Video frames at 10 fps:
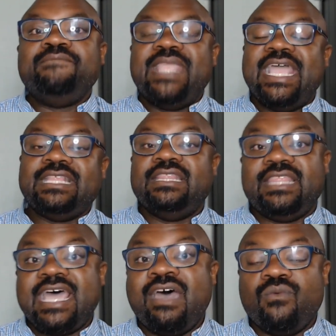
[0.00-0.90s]
And
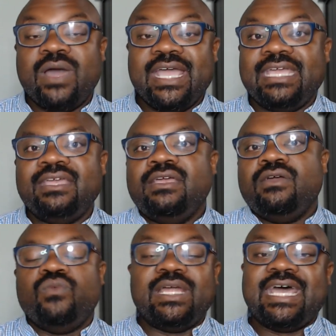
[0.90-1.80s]
that way,
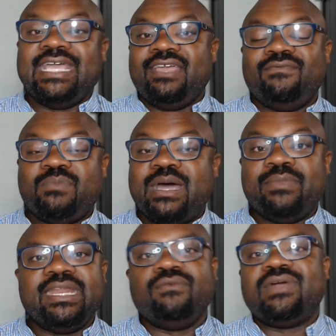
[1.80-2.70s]
when I give my
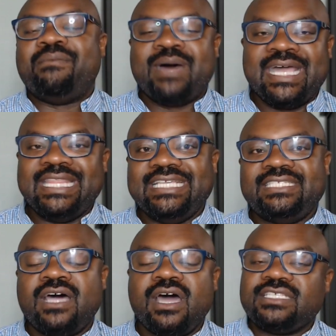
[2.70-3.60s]
money, when I buy these
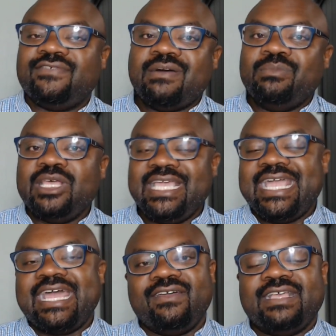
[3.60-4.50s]
stocks, if I'm looking at
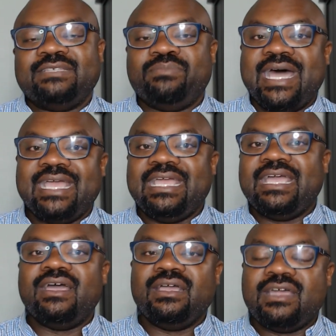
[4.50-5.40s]
it as buying
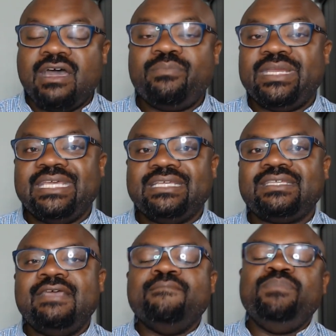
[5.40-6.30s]
companies,
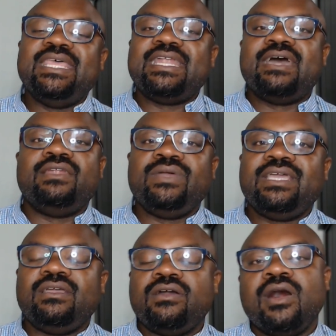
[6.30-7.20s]
then I don't get
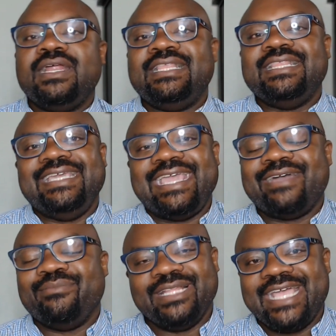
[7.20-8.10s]
caught in the
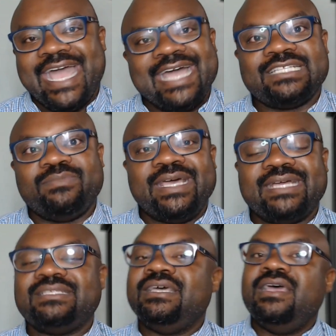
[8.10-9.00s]
gambling aspect
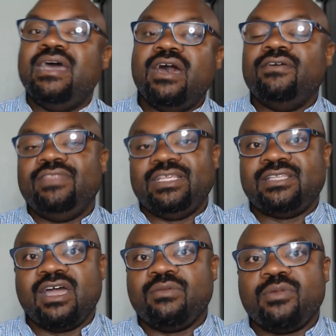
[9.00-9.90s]
of the
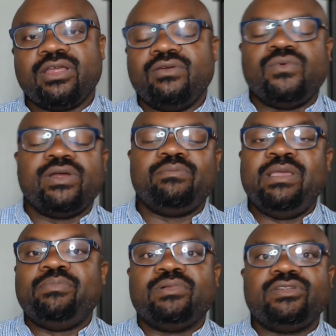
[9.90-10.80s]
stock market where
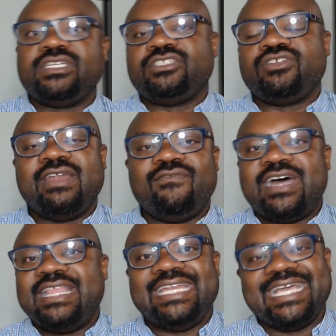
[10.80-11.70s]
people are just trying to
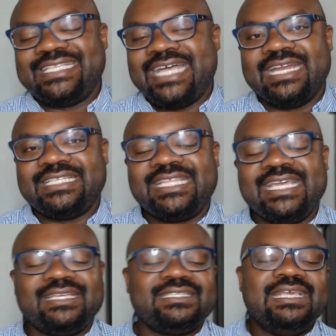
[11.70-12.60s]
find the next hottest
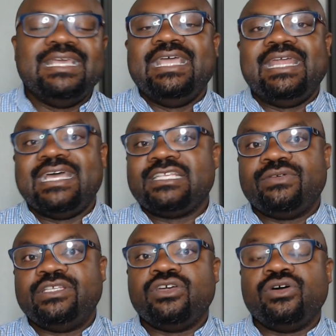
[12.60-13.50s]
things. And as a
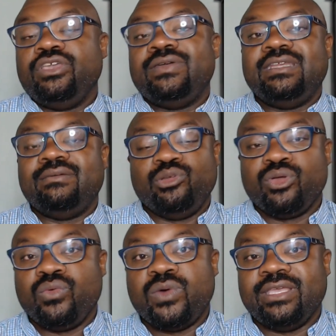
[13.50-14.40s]
result, you end up doing
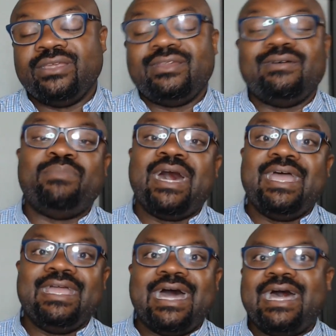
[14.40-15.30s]
what? You end up buying
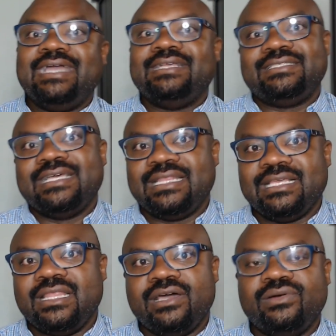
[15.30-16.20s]
high and selling
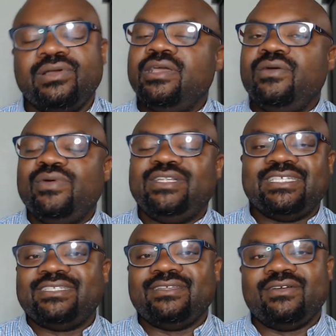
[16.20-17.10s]
low, which
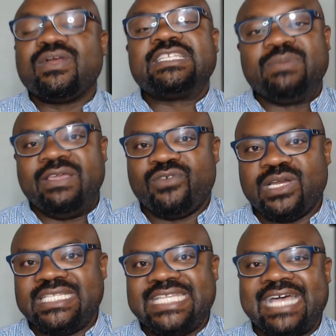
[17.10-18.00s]
is a recipe for
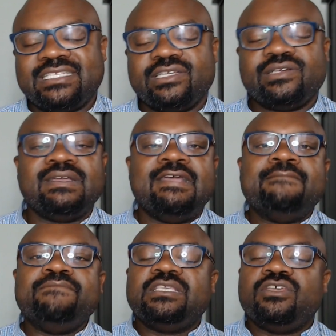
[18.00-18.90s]
disaster.
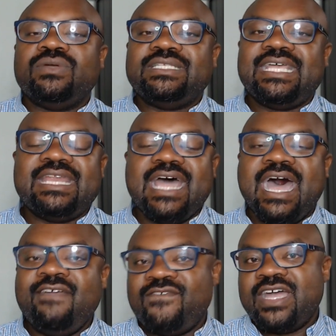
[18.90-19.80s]
So instead, I
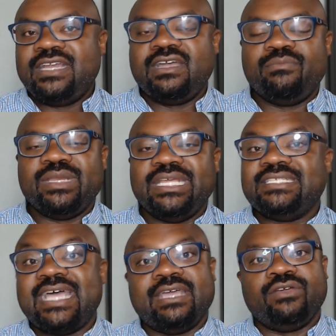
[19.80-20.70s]
find companies
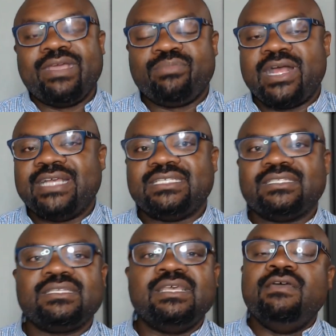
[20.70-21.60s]
at great prices
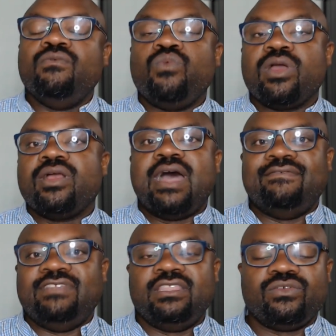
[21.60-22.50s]
where I've
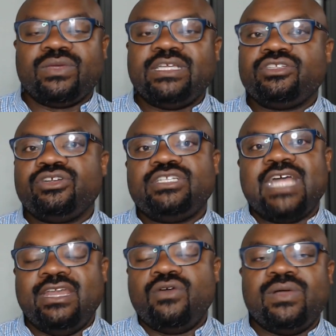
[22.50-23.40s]
done the research. I
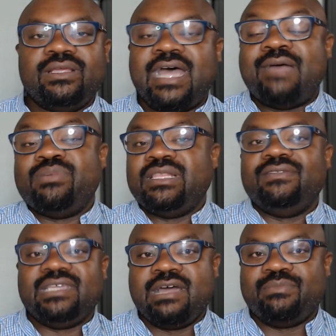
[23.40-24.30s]
know what I believe the
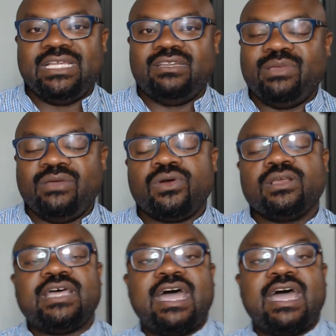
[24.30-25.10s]
company to be worth.